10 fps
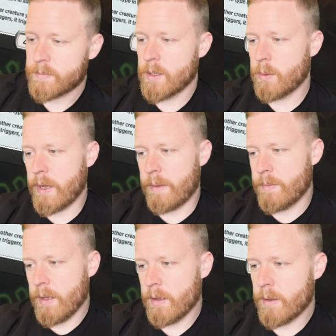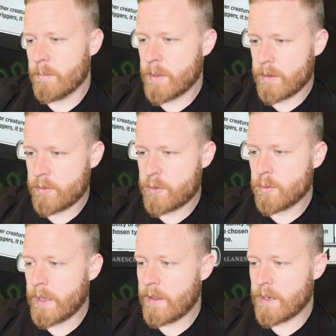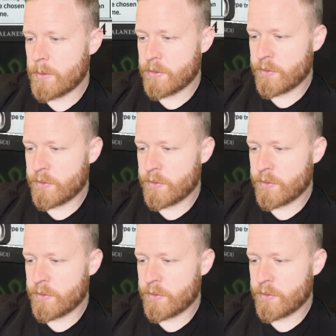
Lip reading: Okay, 2 lands and a bunch of